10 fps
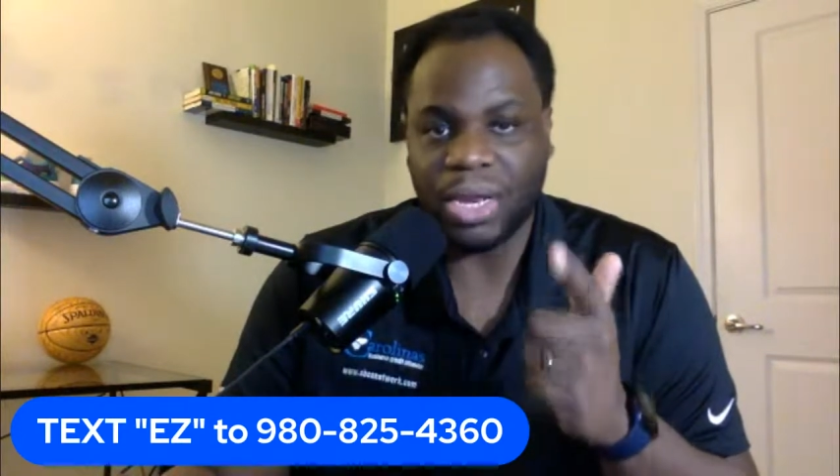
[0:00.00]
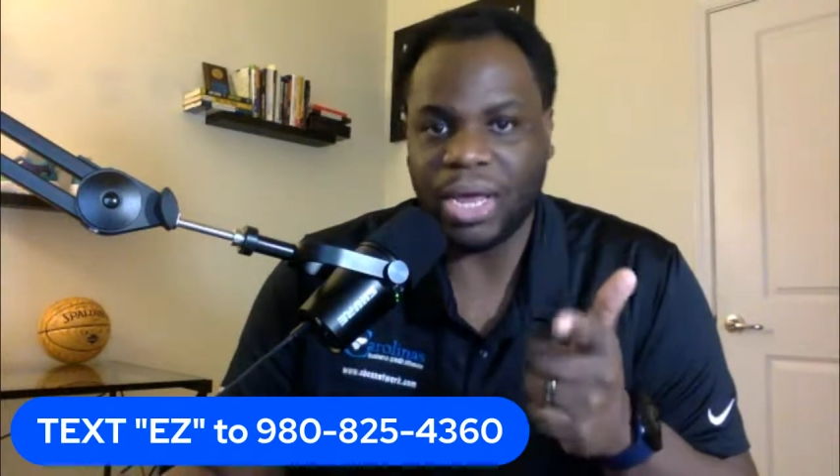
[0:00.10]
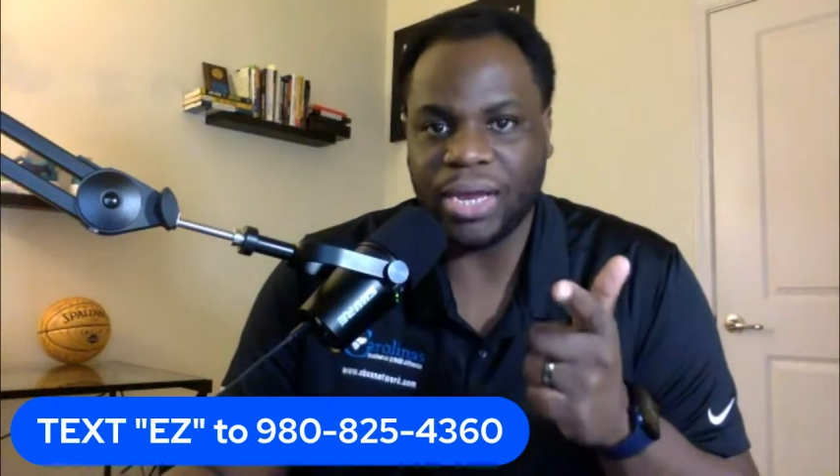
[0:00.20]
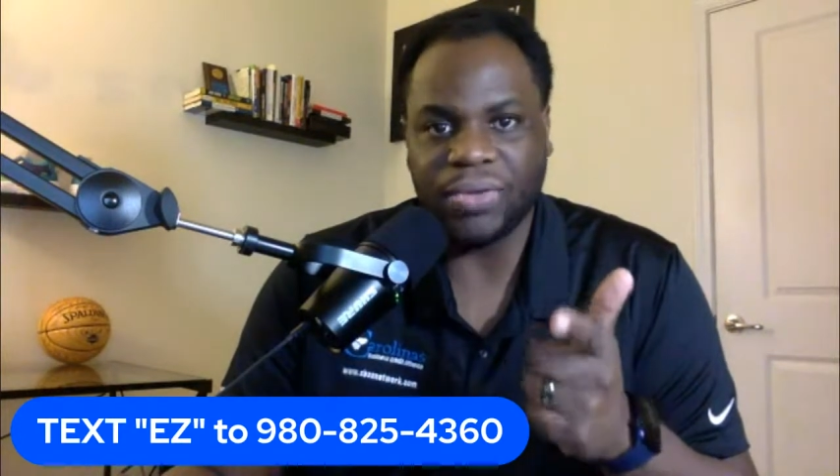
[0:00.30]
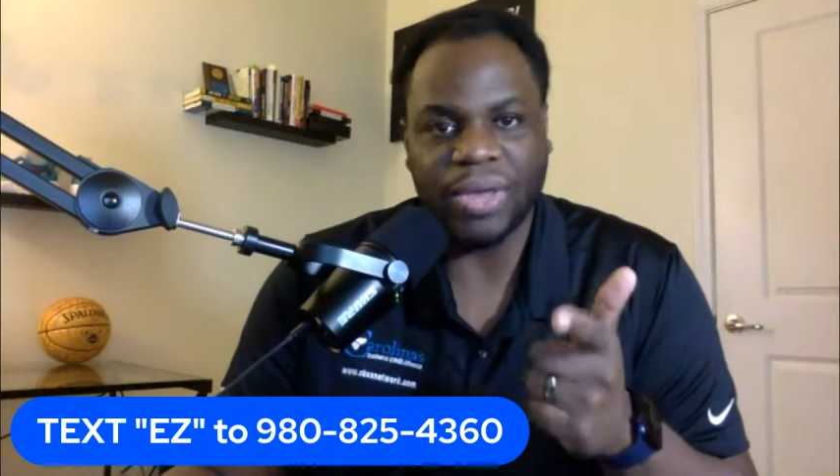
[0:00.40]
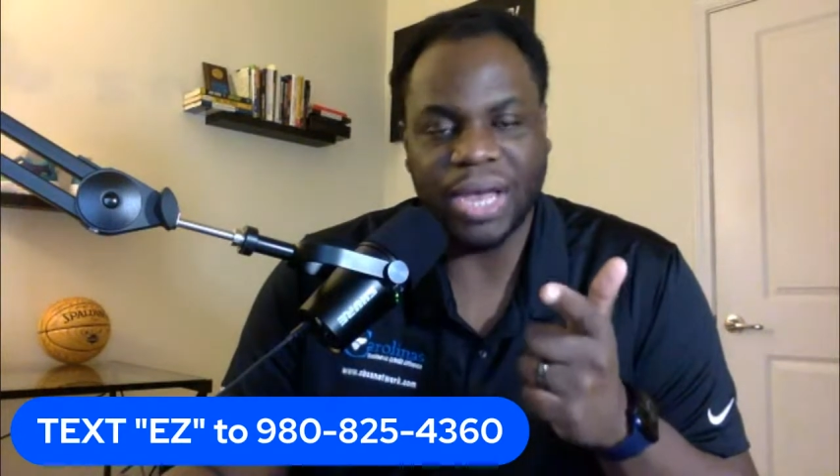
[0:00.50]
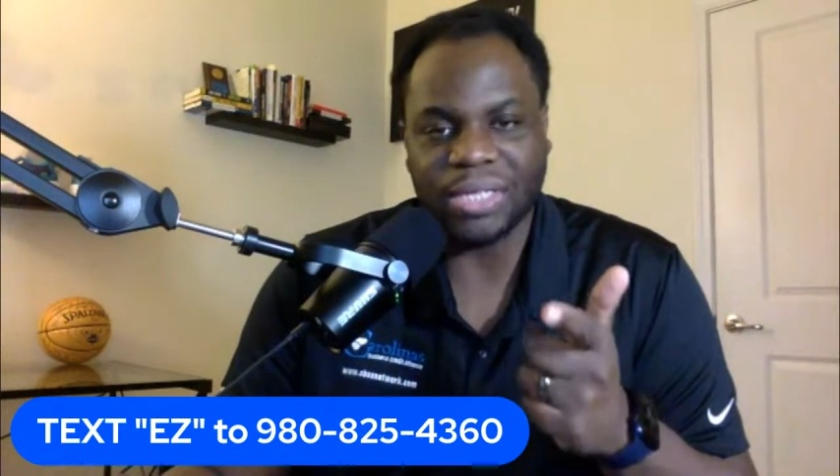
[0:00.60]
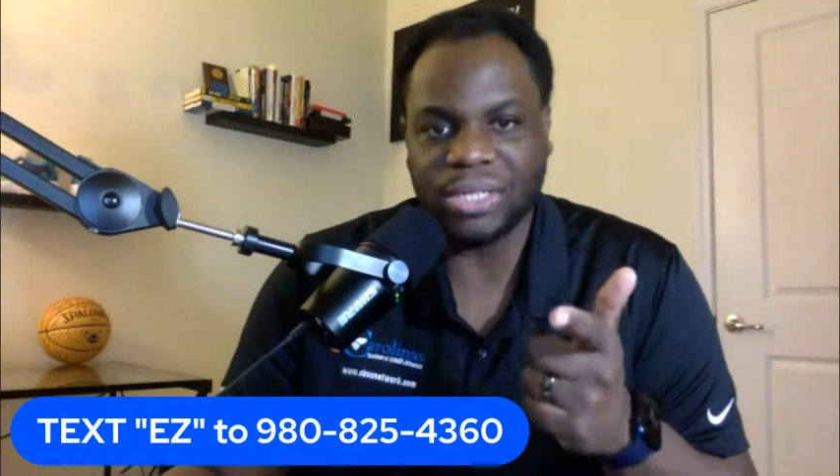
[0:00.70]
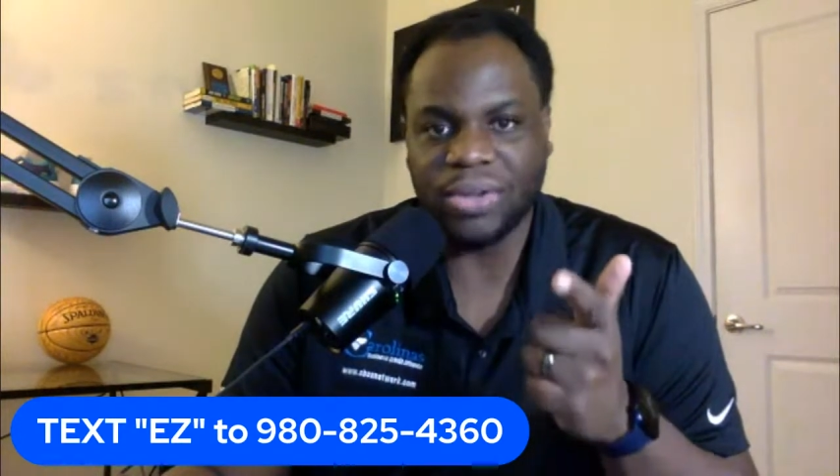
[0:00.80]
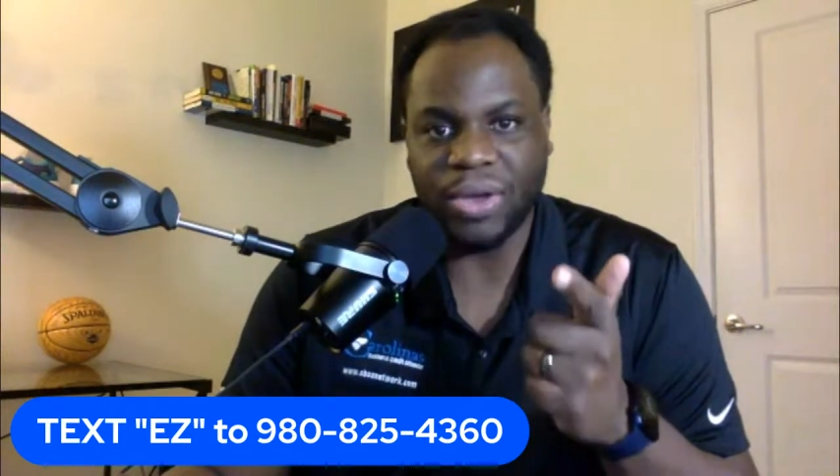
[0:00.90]
A lot of you
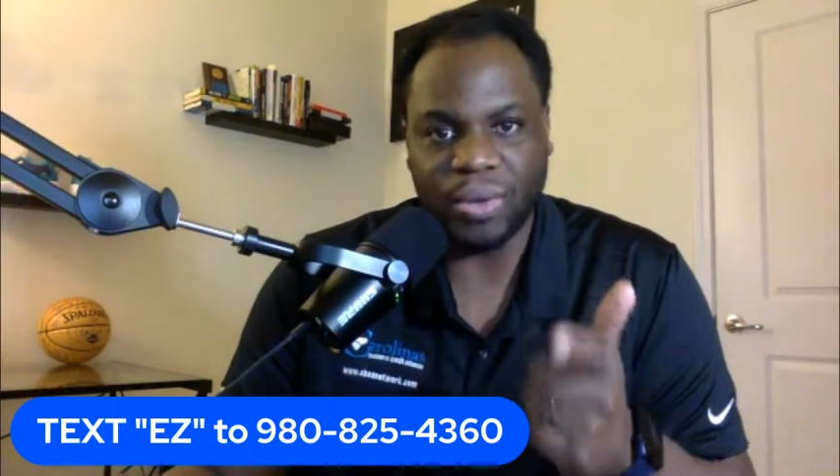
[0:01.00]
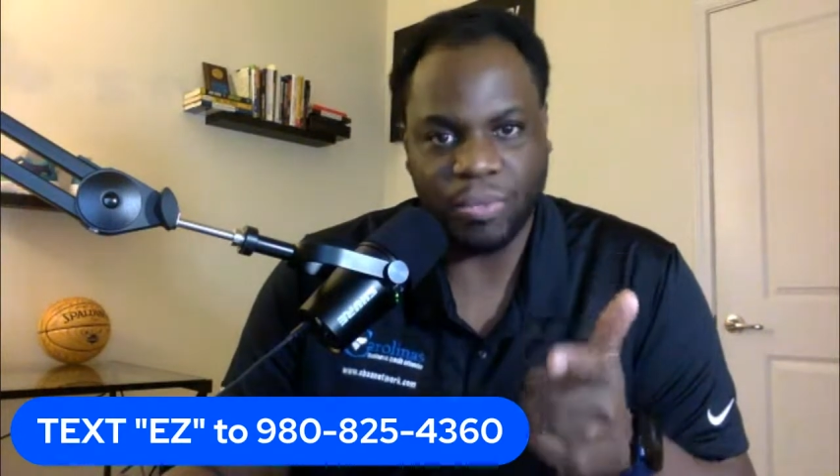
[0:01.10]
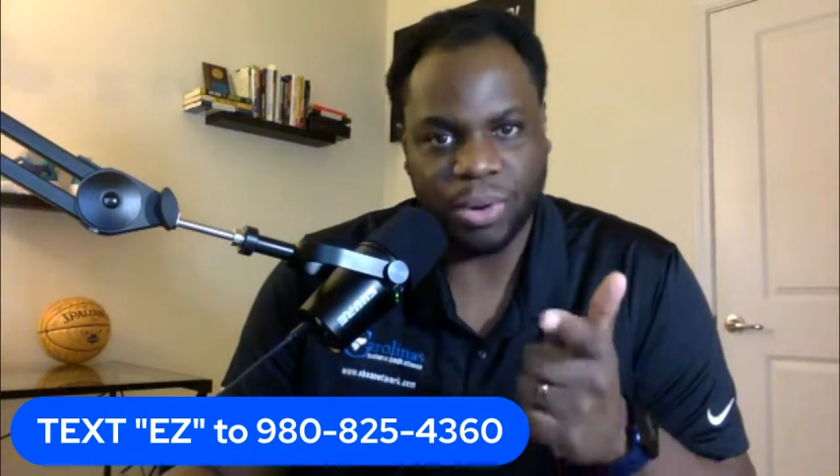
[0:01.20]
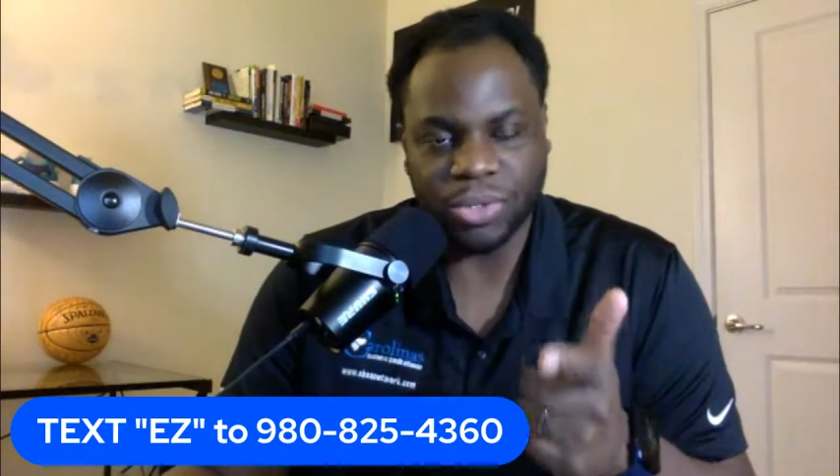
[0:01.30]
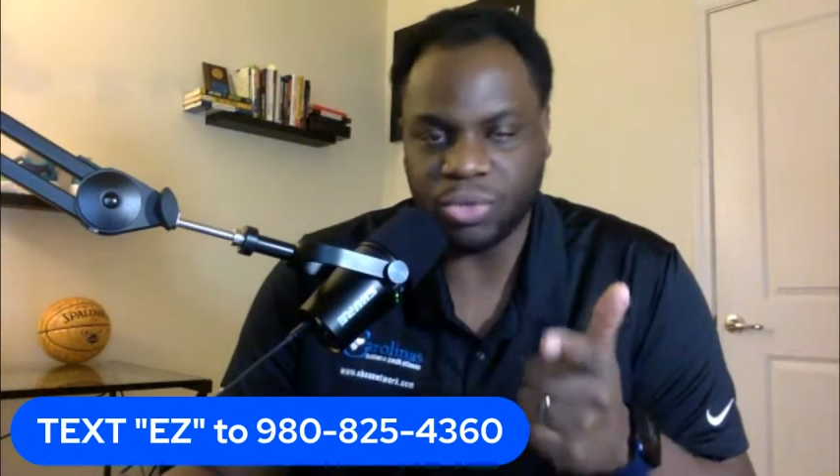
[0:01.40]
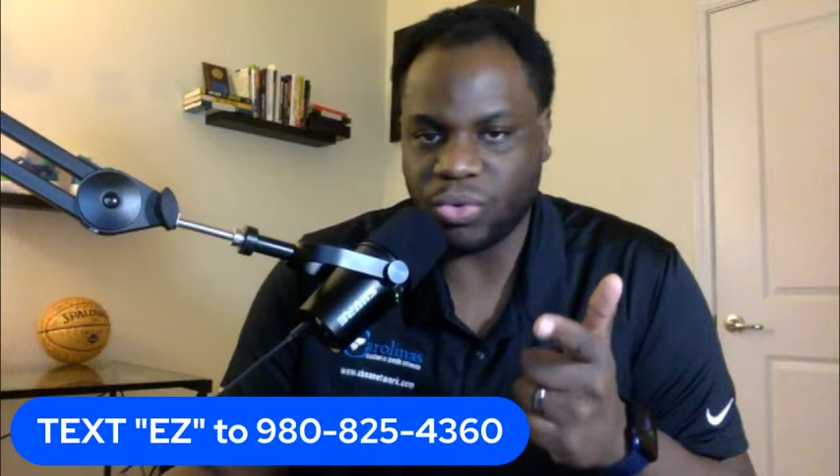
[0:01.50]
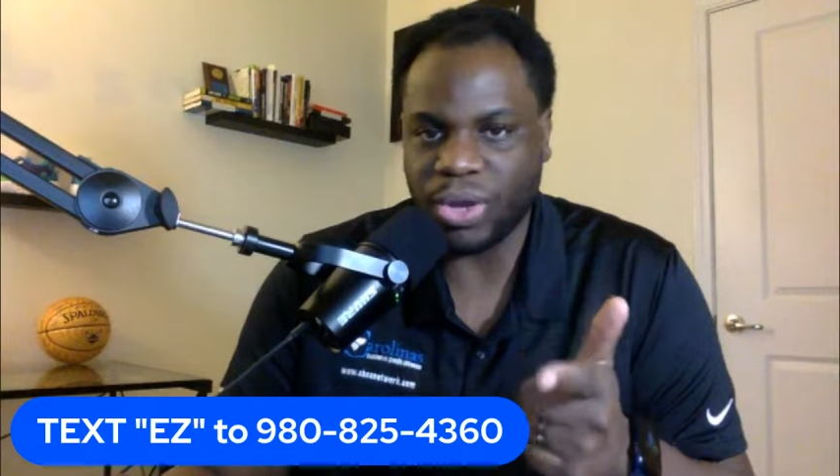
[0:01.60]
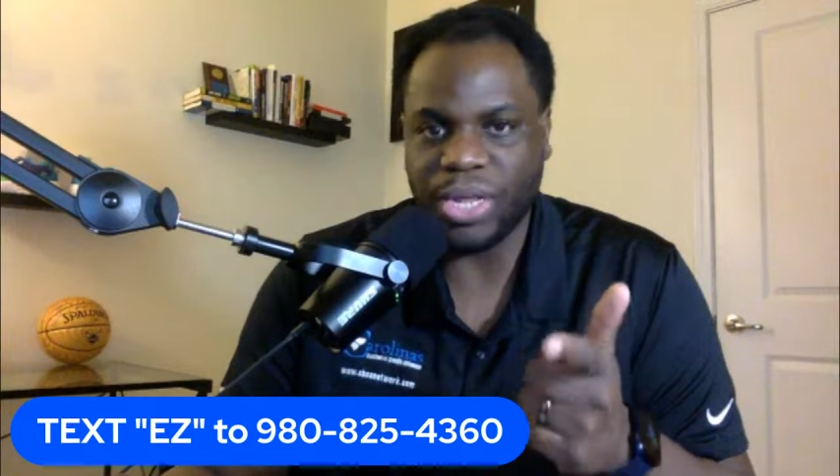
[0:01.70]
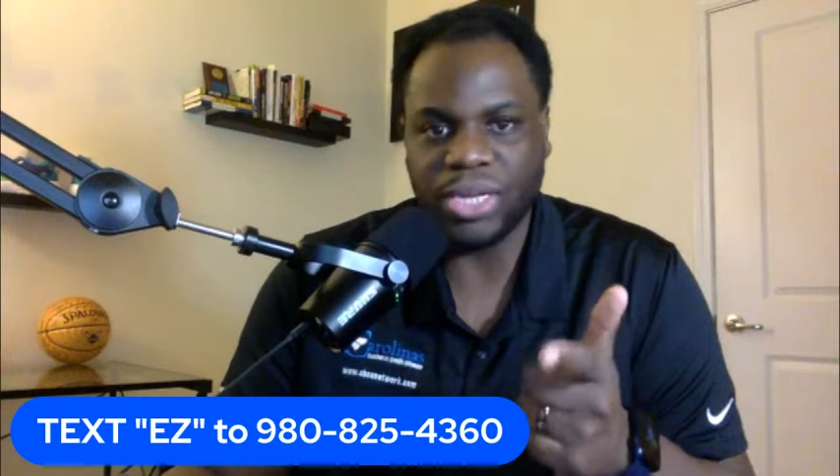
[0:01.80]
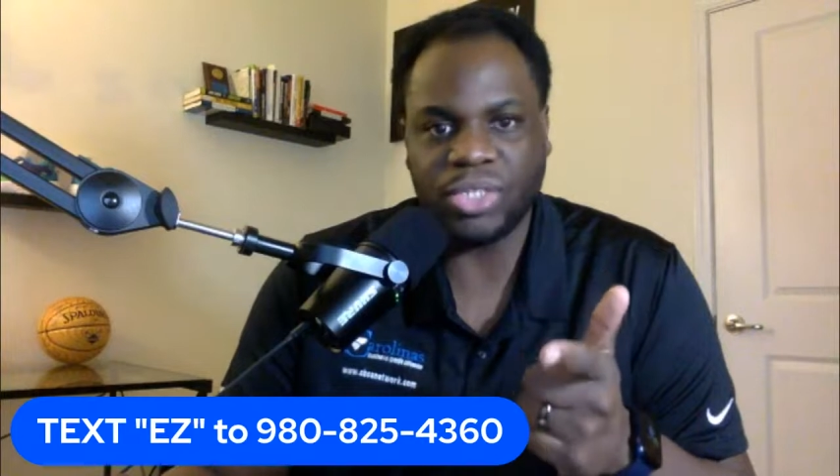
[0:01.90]
guys say you have personal
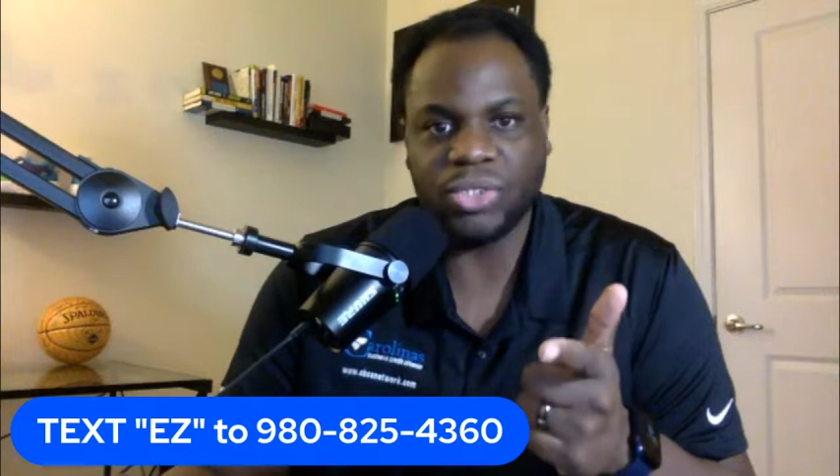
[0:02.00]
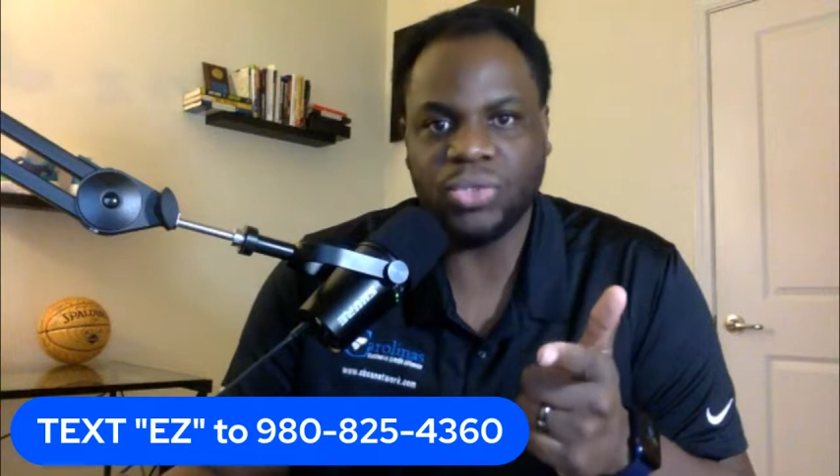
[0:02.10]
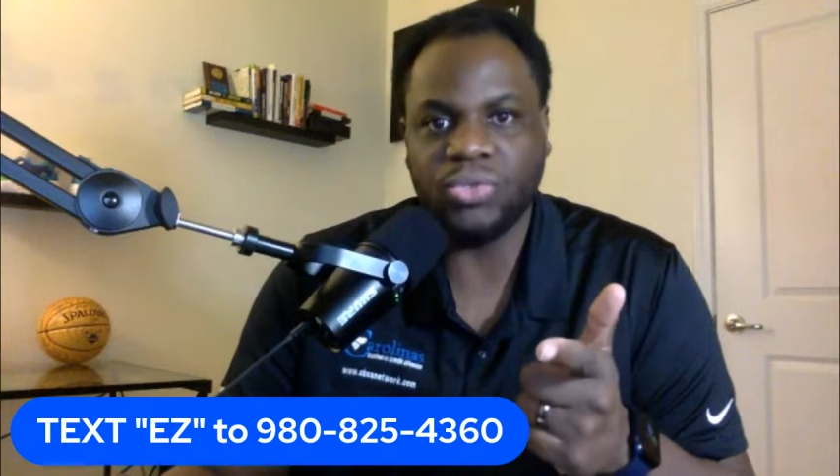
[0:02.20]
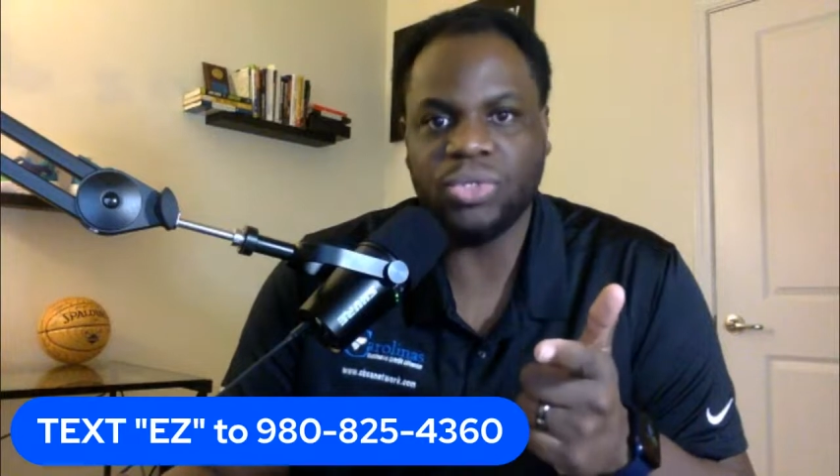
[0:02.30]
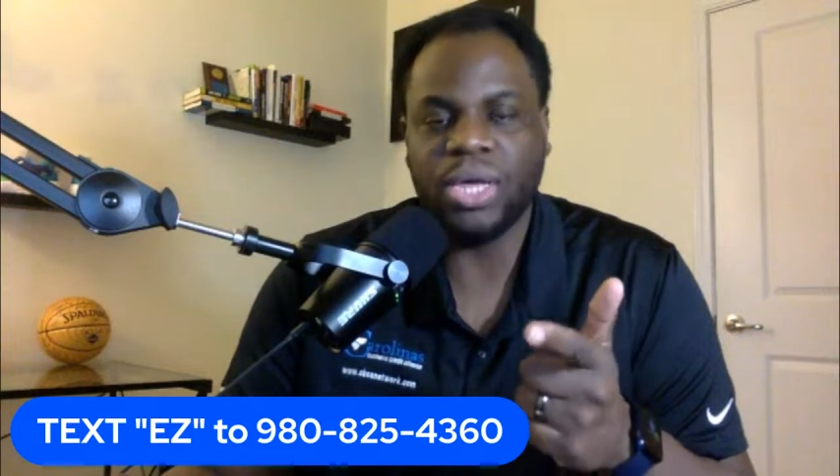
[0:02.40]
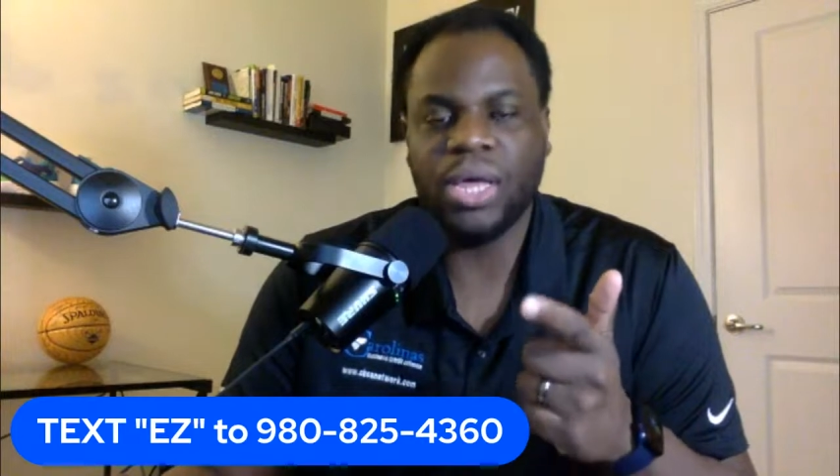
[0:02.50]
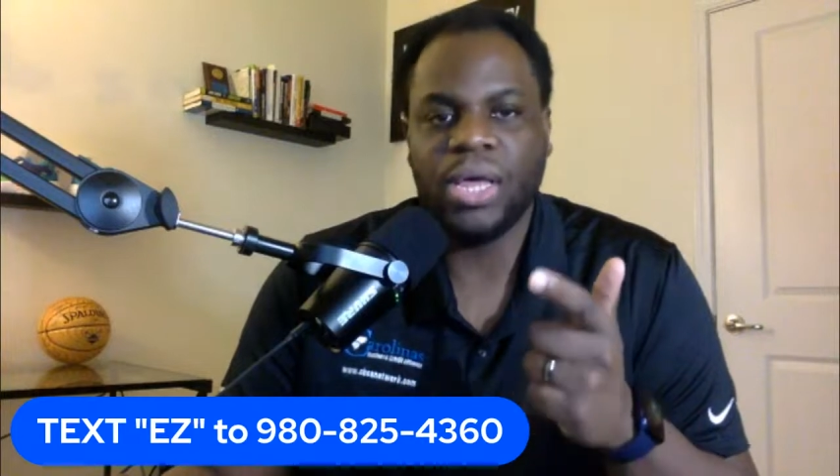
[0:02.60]
credit issues.